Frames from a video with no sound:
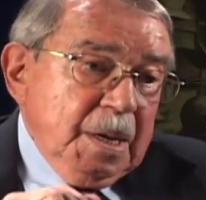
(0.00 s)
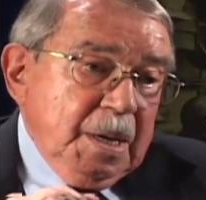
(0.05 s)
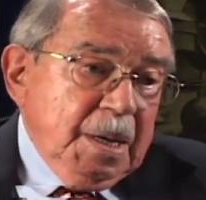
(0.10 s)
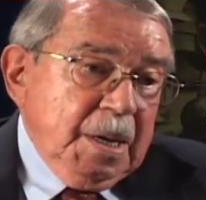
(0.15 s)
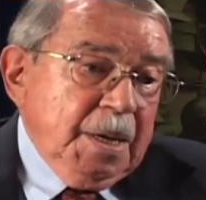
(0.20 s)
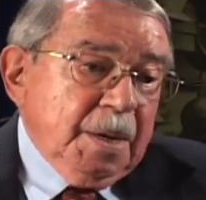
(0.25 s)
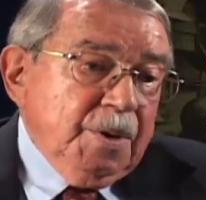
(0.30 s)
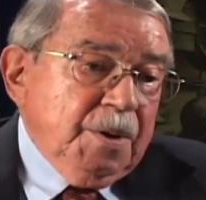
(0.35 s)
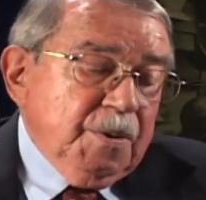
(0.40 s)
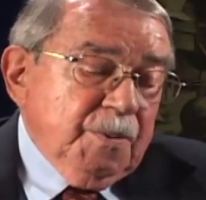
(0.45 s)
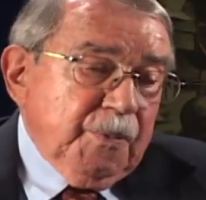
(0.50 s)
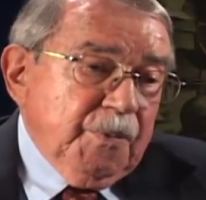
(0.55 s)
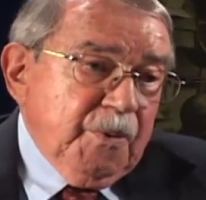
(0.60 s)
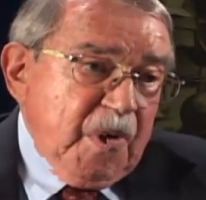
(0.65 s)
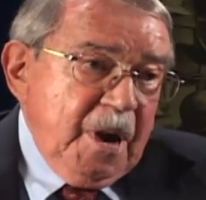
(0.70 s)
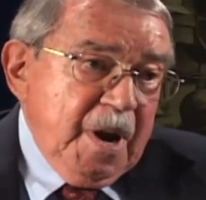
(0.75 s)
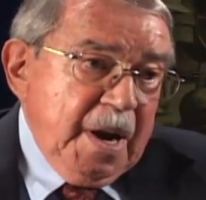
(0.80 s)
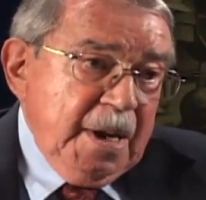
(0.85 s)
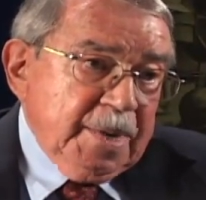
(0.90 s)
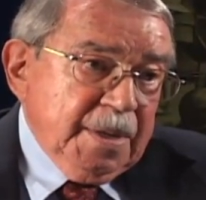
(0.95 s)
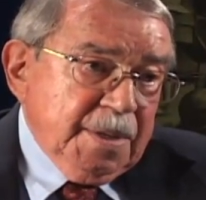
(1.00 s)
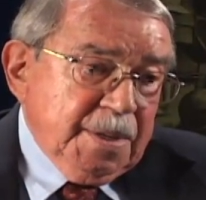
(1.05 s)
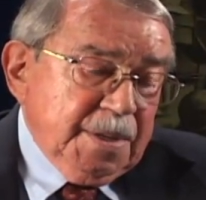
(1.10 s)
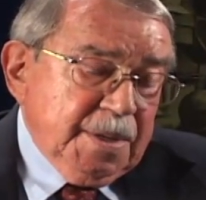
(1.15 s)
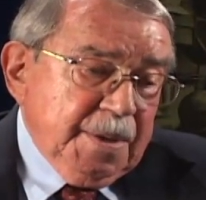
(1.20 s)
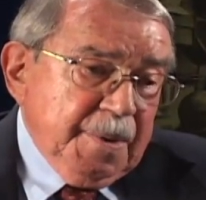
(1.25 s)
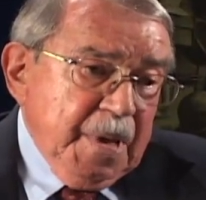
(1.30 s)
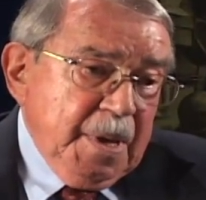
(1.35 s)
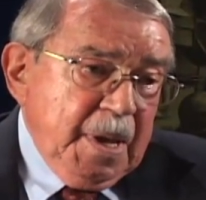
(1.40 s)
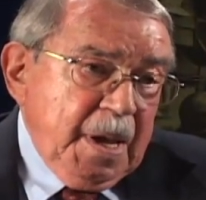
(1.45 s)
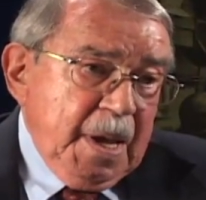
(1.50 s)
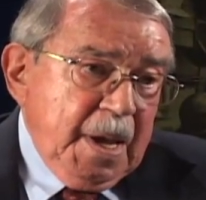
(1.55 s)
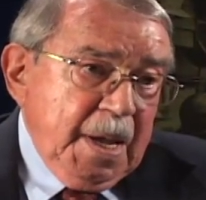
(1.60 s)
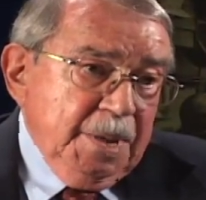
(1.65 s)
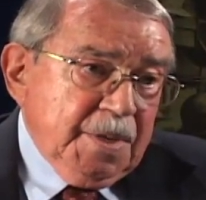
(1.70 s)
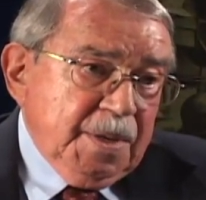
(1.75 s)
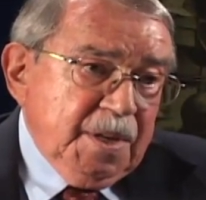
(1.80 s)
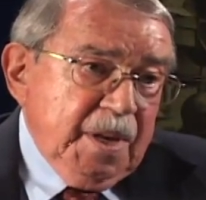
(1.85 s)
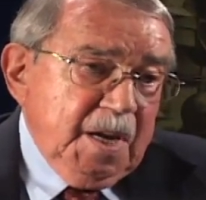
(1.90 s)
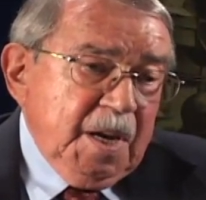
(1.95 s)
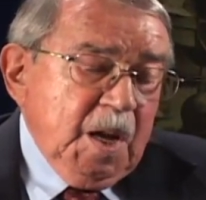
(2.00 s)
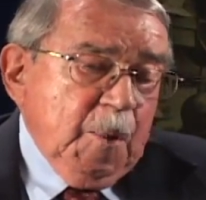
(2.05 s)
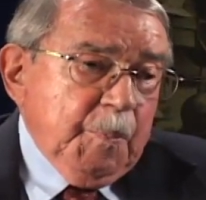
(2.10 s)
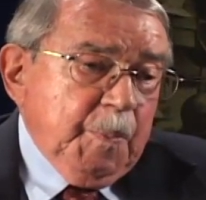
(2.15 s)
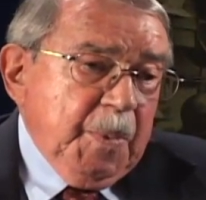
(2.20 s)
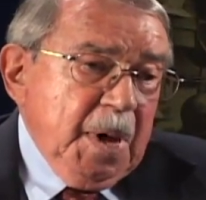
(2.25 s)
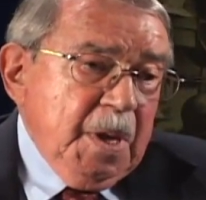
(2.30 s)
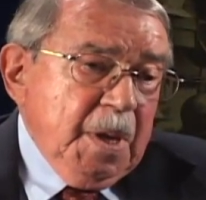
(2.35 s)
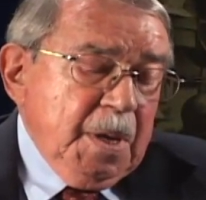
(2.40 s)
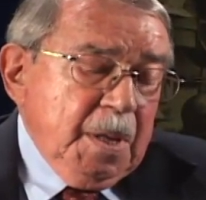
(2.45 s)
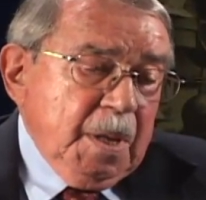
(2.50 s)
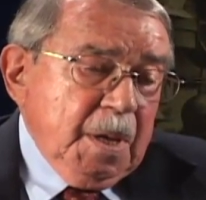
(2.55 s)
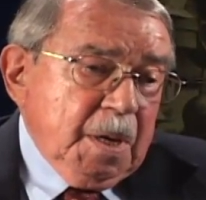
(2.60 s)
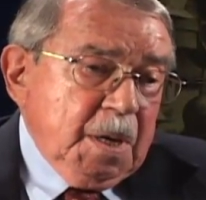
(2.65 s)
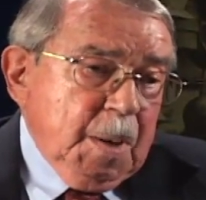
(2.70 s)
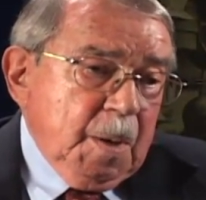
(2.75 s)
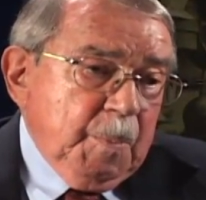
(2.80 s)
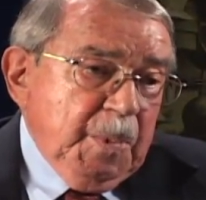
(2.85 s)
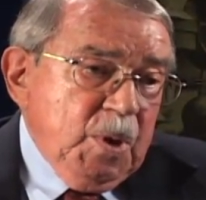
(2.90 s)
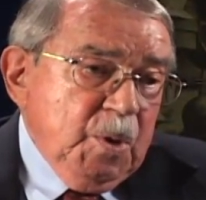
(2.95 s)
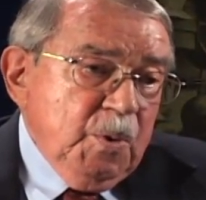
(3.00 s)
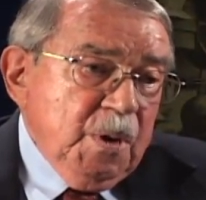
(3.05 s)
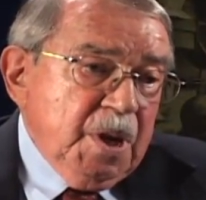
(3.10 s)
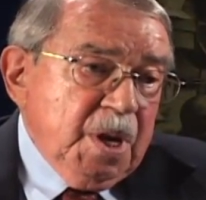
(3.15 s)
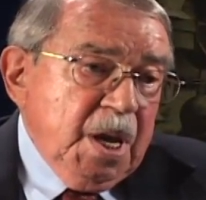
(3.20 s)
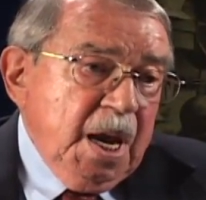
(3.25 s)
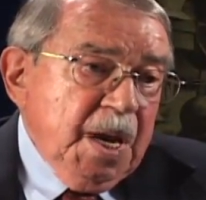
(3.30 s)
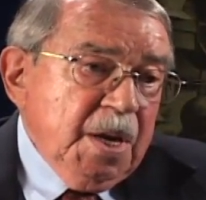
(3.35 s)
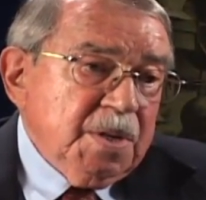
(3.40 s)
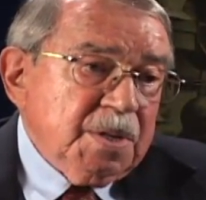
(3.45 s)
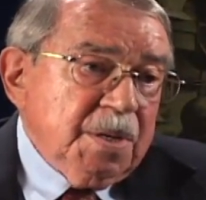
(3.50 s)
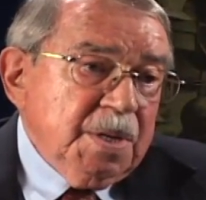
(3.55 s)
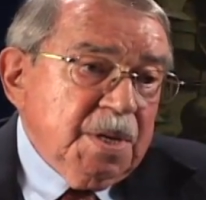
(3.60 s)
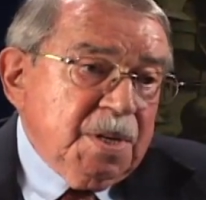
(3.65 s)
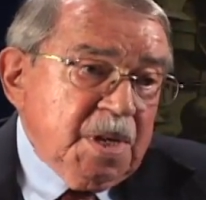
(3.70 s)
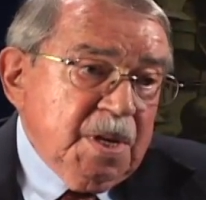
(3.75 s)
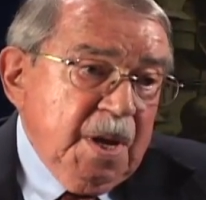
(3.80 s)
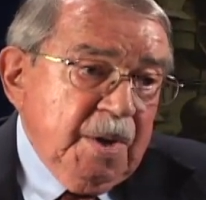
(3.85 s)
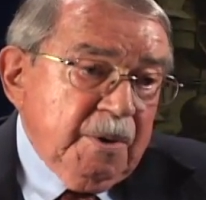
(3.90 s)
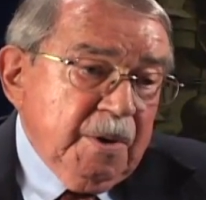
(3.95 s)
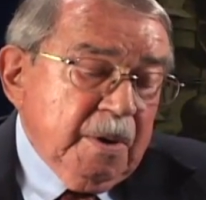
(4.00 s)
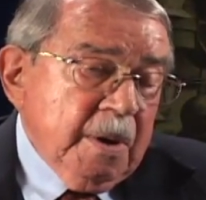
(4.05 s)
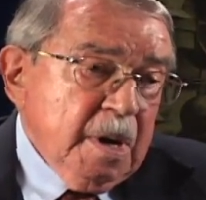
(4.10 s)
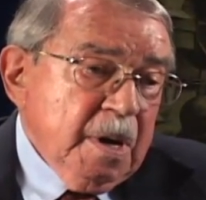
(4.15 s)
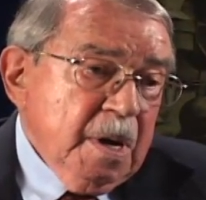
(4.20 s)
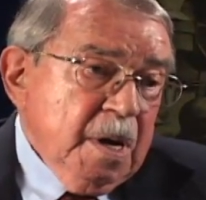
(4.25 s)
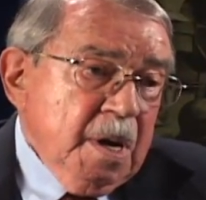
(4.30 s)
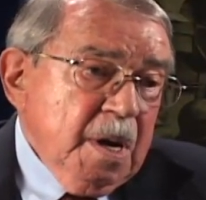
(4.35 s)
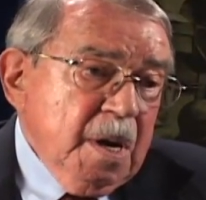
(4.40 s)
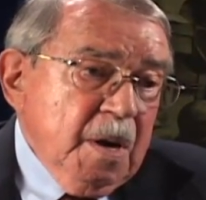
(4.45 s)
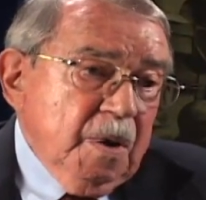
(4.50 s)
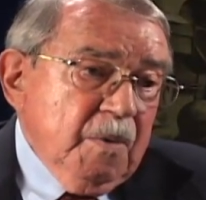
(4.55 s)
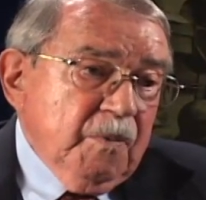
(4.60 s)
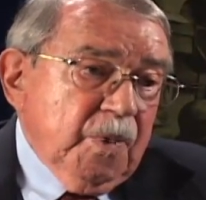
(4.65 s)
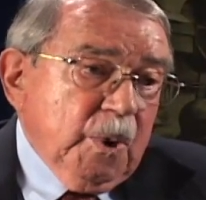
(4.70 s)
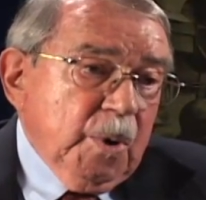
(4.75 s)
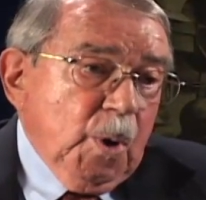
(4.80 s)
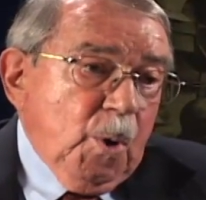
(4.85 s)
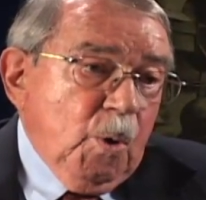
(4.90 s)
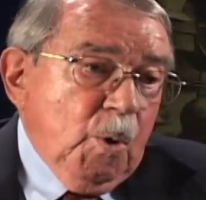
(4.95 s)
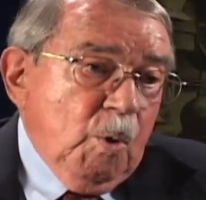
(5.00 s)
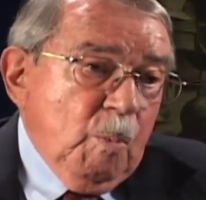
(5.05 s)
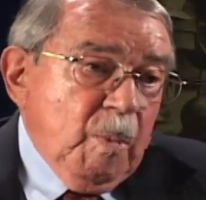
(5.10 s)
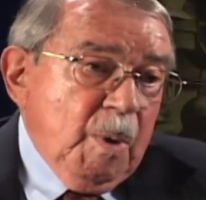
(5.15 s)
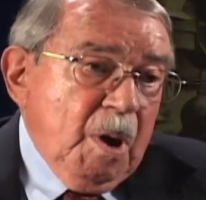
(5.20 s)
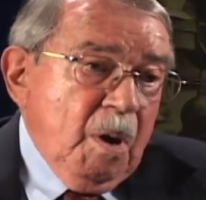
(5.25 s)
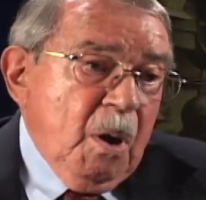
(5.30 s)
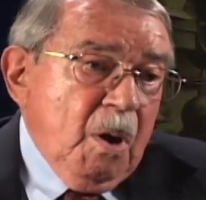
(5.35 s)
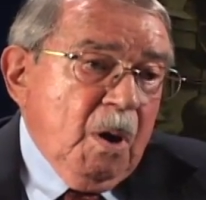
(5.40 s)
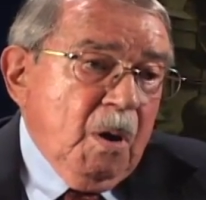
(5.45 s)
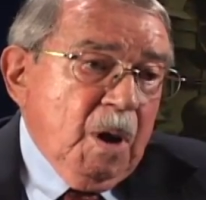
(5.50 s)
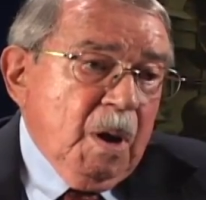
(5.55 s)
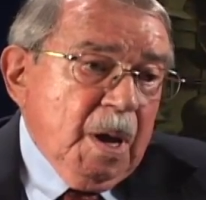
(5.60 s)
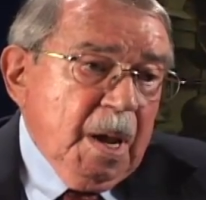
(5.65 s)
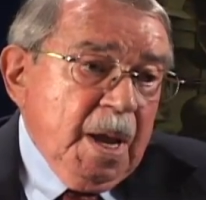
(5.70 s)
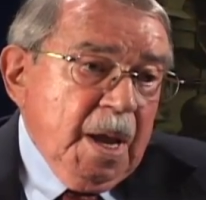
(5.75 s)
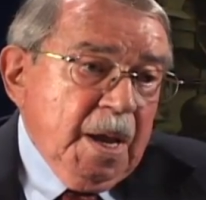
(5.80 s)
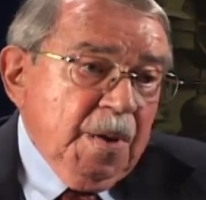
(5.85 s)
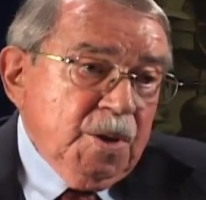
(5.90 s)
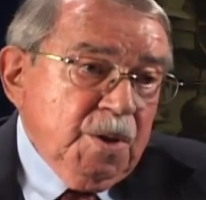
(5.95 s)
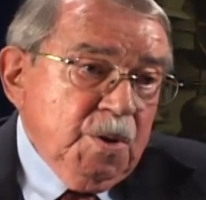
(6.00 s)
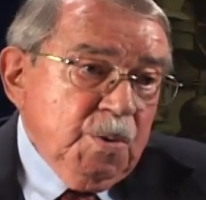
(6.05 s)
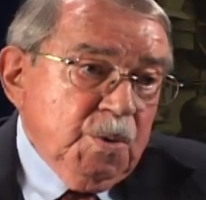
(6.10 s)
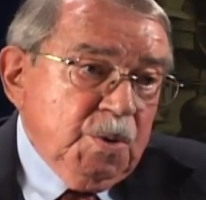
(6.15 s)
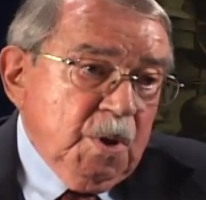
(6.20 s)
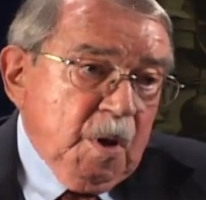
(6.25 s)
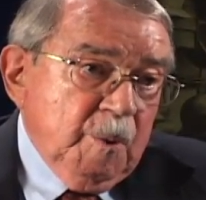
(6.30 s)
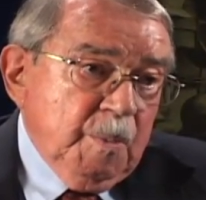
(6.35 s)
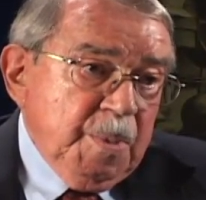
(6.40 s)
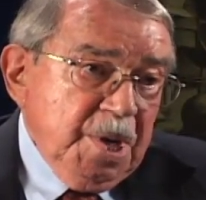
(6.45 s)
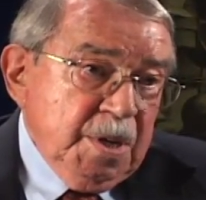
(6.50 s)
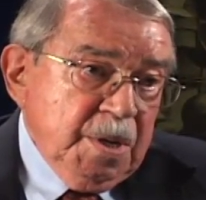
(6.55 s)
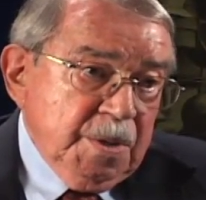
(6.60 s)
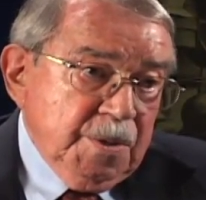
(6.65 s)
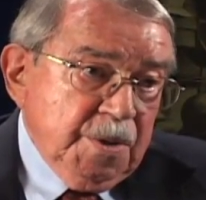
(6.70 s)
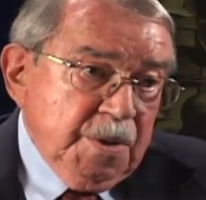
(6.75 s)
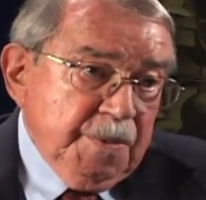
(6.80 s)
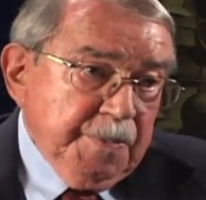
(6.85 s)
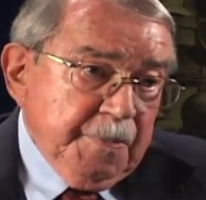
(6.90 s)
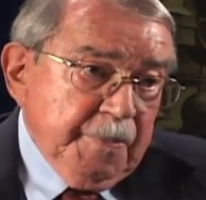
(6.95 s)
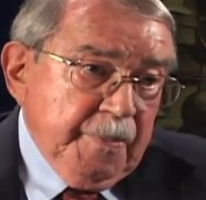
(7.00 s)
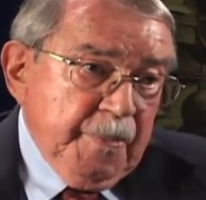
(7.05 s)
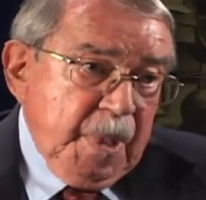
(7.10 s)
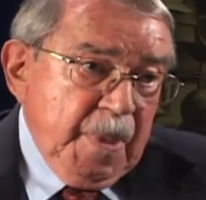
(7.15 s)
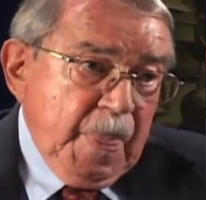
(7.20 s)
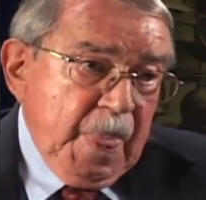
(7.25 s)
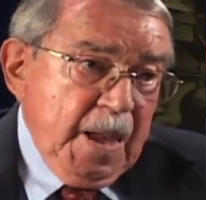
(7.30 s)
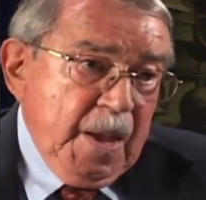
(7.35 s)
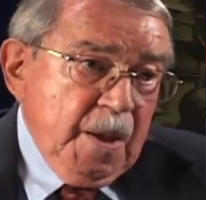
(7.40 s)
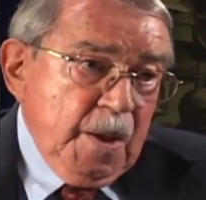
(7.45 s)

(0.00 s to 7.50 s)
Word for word: into France and set up the communication center for Omaha and Utah Beach, oh.